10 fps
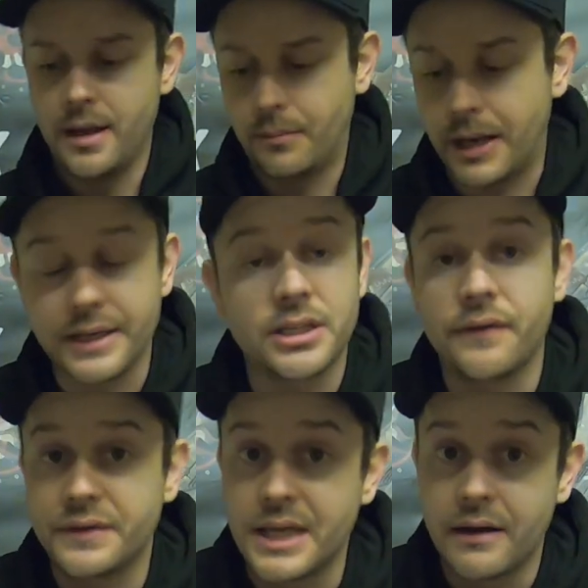Plenty of
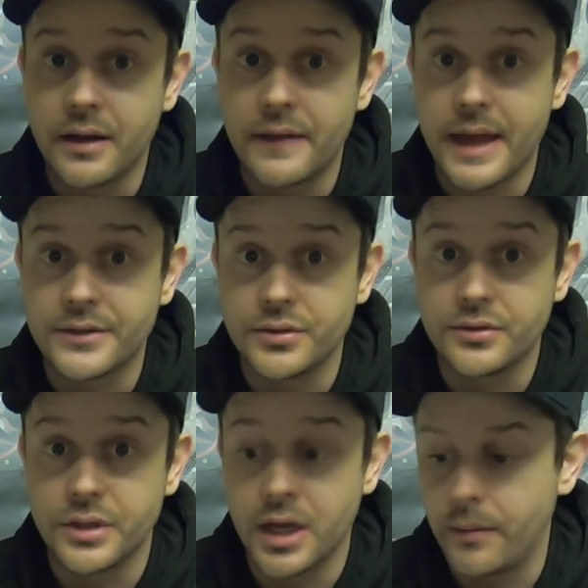surface area there to,
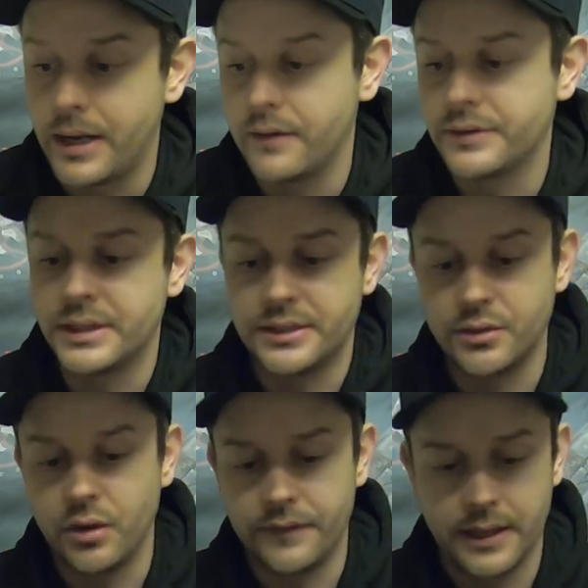to go in. Obviously, it's still
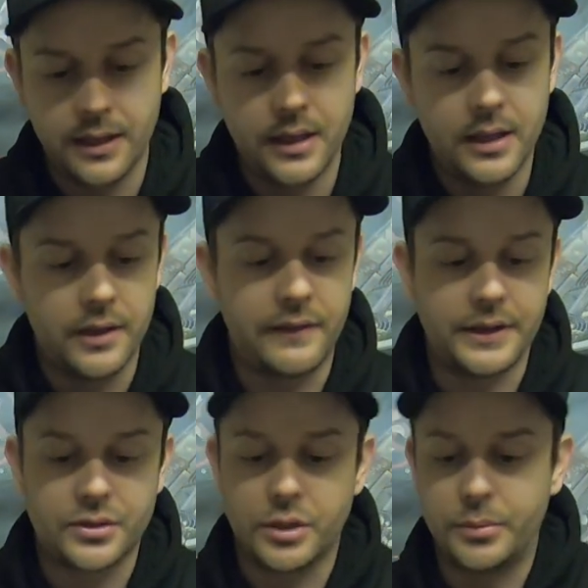got the, the
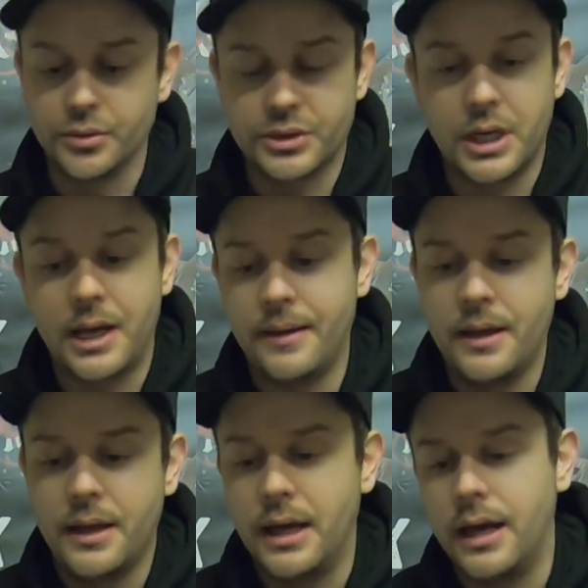vents on the pull start.
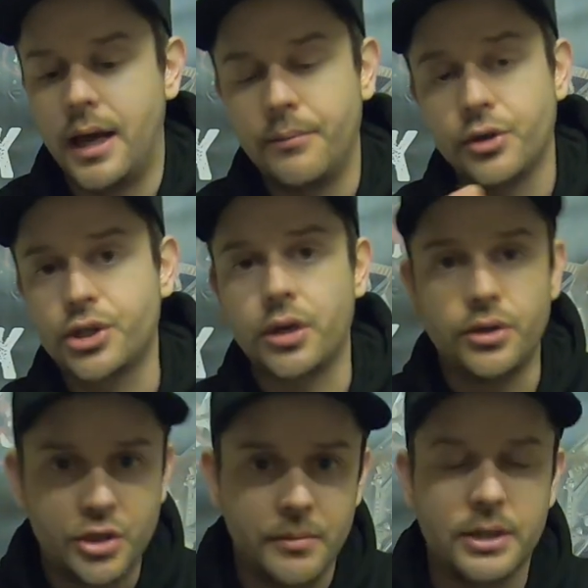Uh, I'm not showing you
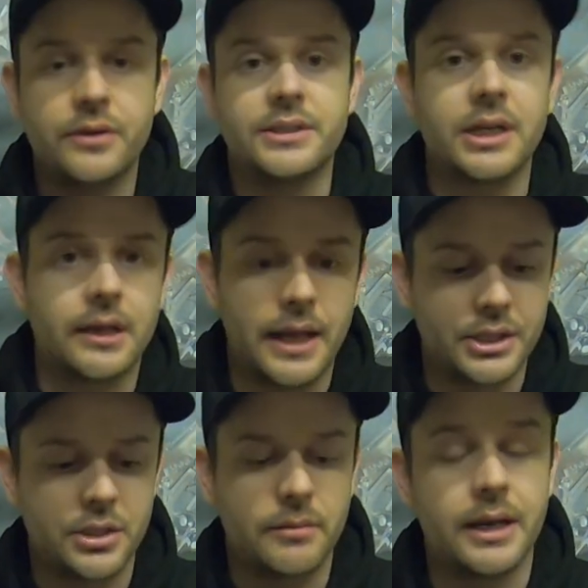too much of this side of the
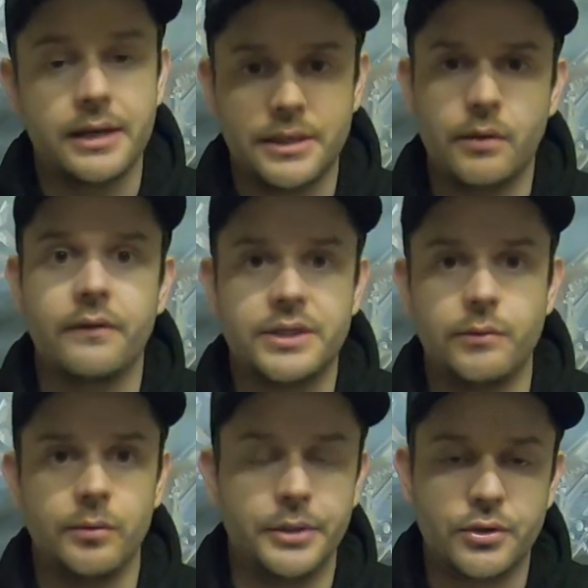engine at the minute because it obviously
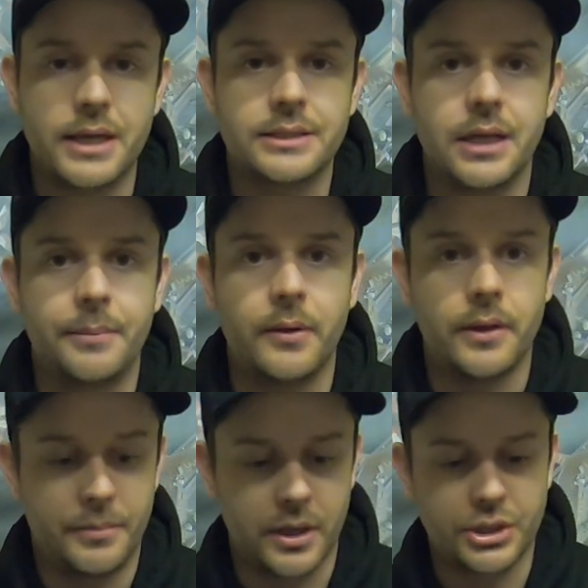will be dressed up on the
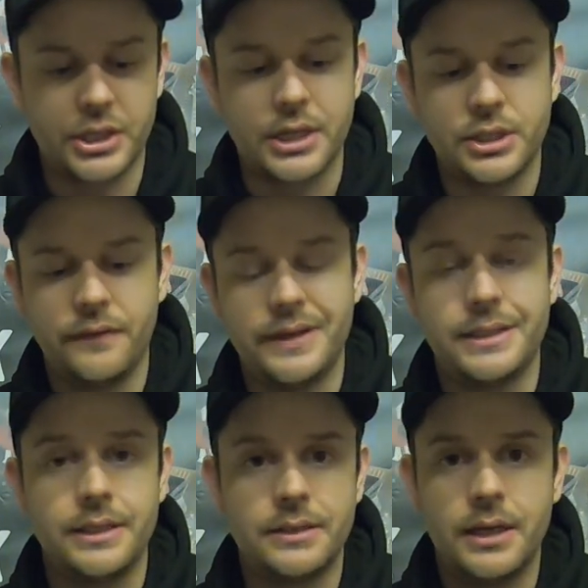production engine. This
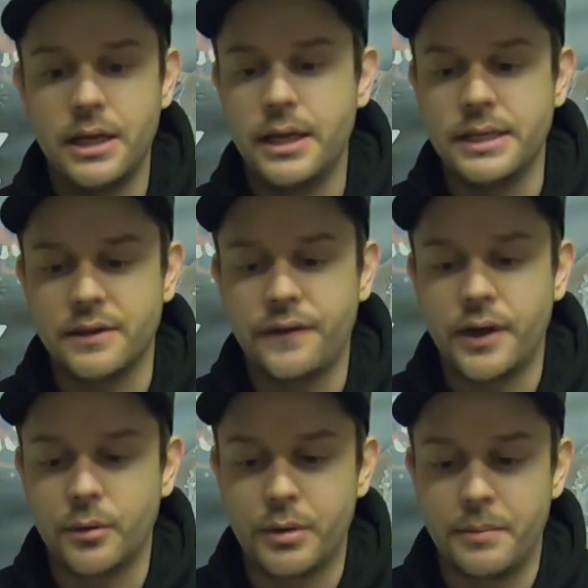is, is a
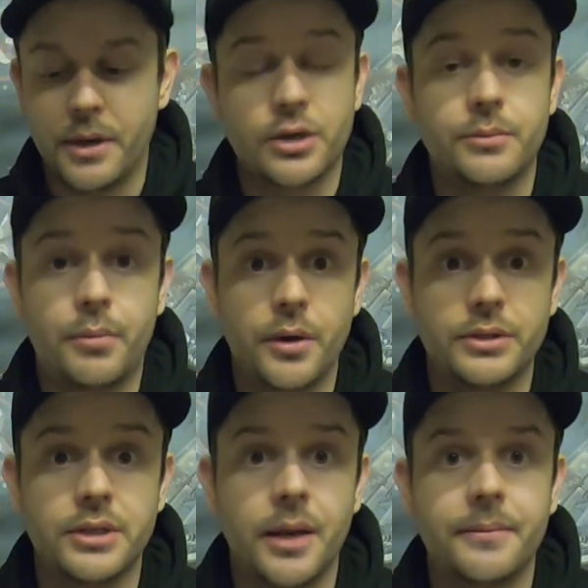final pre-production
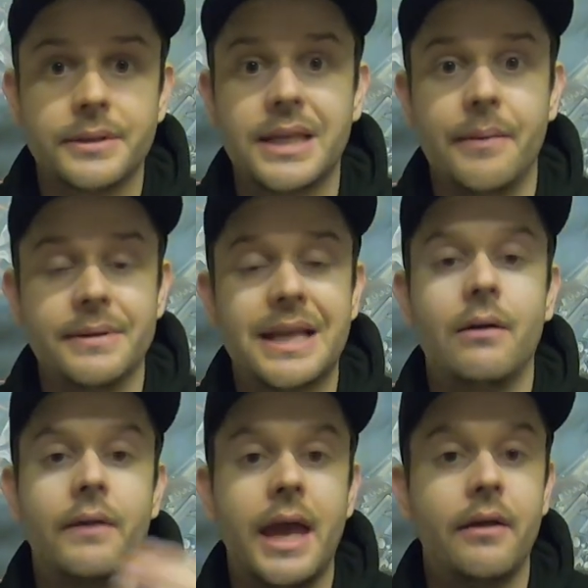prototype, the same that's
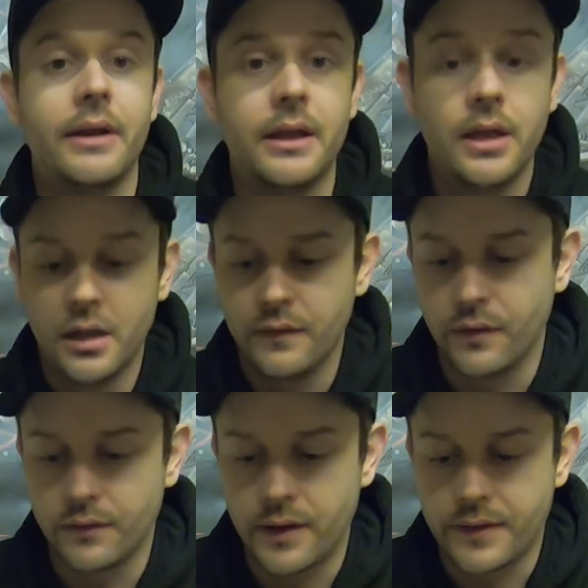out there in four
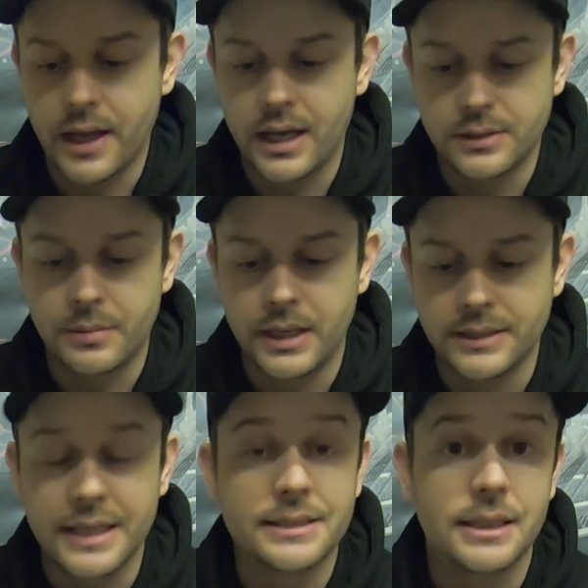or five cars being
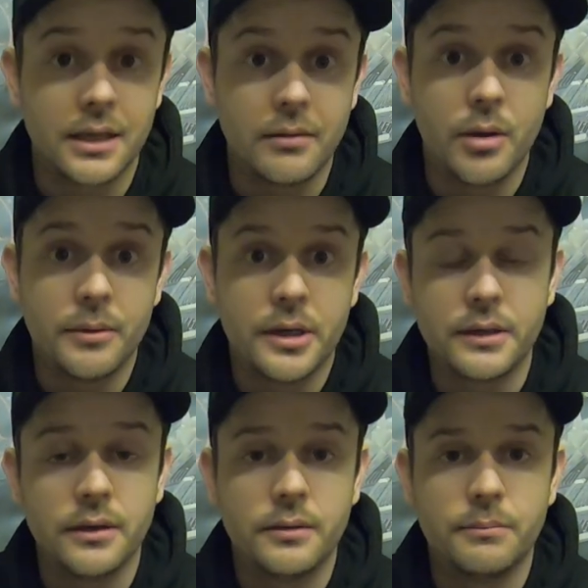tested at the moment
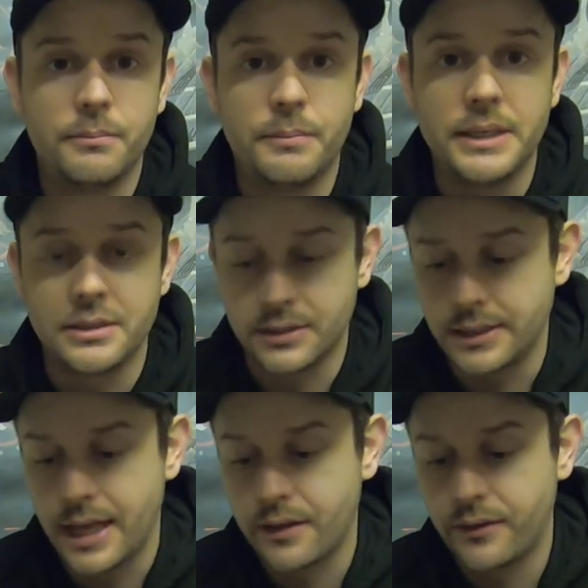and, and beaten to
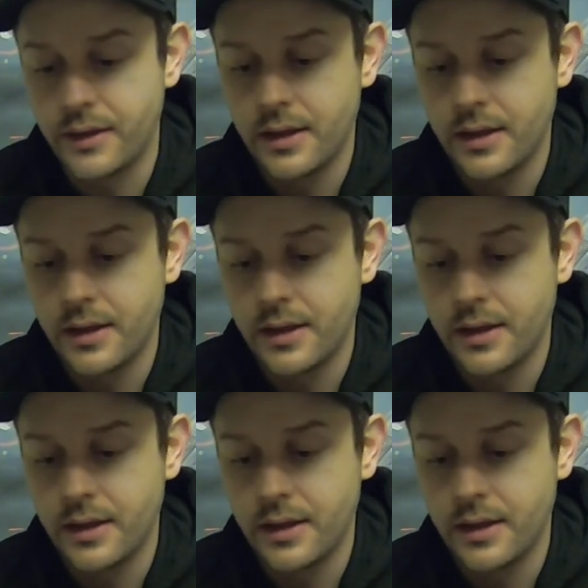death.